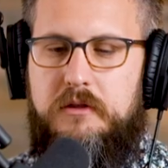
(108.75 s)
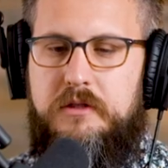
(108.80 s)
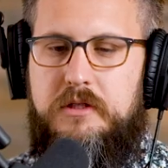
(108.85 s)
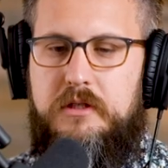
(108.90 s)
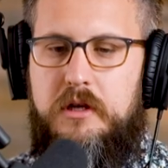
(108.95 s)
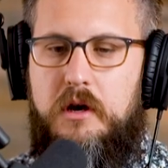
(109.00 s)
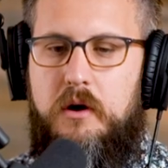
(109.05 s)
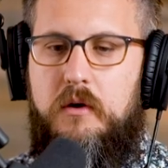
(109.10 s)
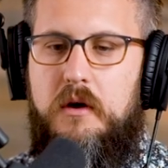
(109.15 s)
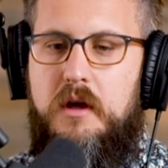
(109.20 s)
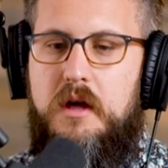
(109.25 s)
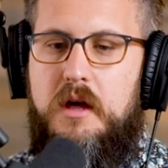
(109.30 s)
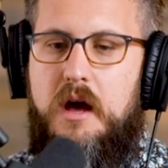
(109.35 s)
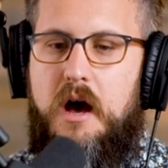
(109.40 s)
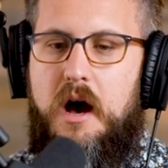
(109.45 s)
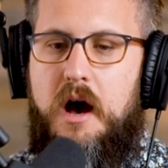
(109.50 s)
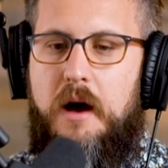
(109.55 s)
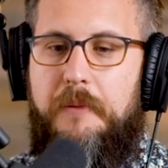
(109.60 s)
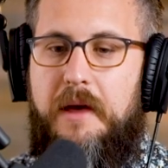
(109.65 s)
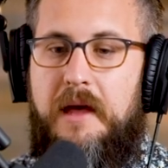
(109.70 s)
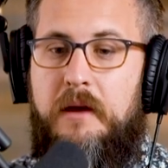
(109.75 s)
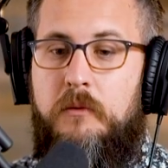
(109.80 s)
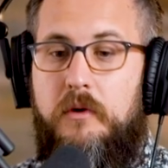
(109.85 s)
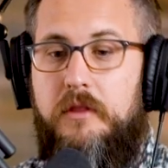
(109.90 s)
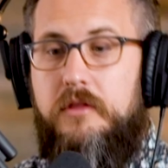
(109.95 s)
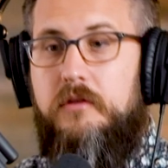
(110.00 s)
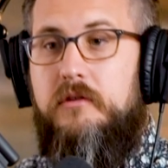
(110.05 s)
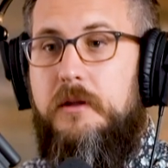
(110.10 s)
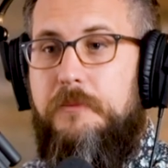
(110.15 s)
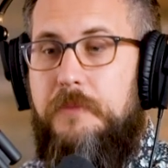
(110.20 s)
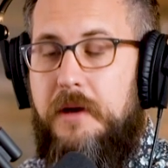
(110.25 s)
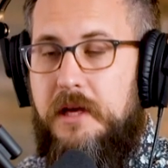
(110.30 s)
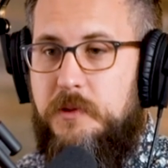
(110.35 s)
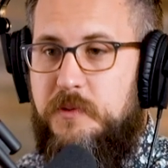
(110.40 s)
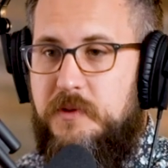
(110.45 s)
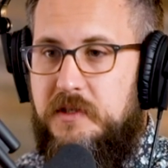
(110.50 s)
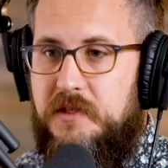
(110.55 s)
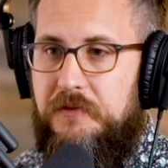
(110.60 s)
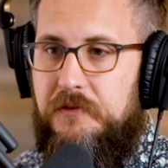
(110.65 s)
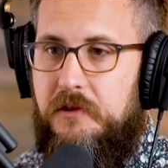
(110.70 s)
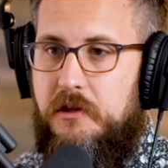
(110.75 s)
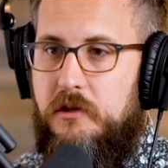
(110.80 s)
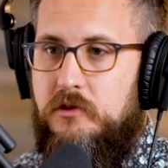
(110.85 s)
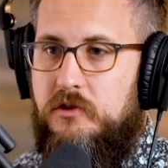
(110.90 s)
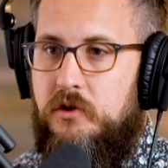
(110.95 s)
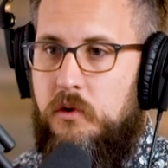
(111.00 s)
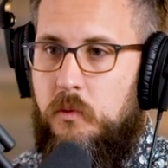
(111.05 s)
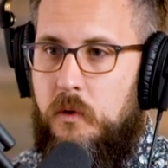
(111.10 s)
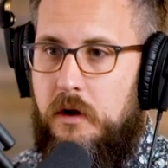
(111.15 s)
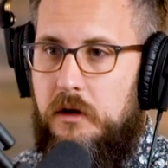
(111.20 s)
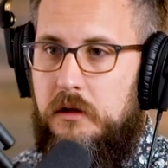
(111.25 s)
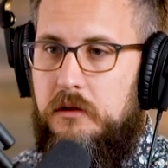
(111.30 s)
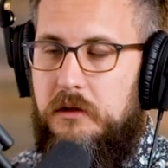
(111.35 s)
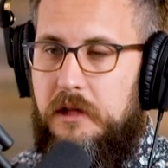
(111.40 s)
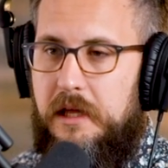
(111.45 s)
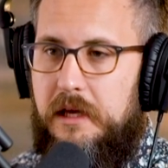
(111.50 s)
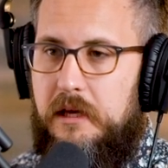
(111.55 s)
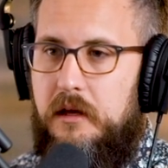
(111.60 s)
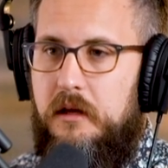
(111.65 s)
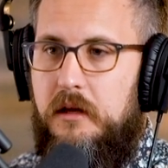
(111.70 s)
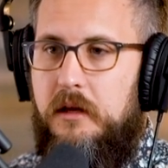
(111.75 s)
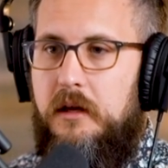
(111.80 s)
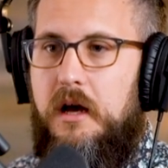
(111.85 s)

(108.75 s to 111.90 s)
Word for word: So, um, and with ClickBank specifically, those are one click.